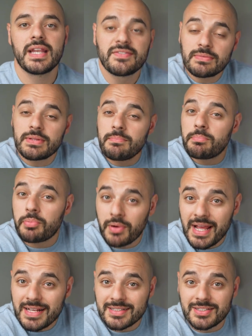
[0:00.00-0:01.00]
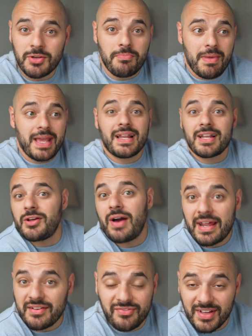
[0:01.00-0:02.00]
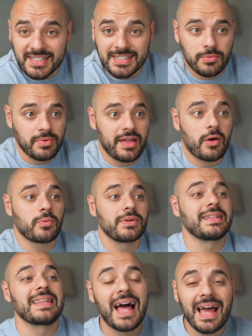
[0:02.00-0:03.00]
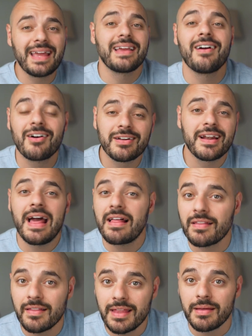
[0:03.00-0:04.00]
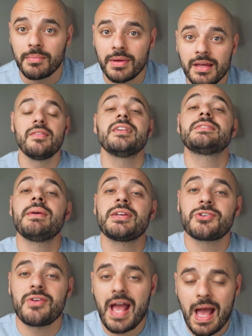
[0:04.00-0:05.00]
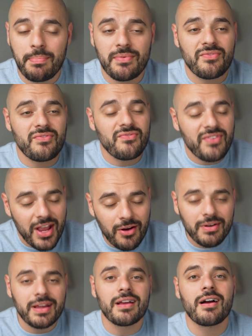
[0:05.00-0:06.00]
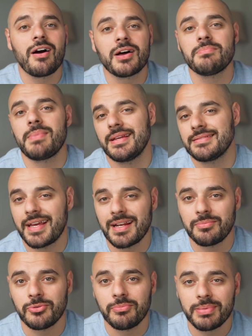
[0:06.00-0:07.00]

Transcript: And if something breaks, you may not know how to fix it without relying on an LLM. This makes your app very unmaintainable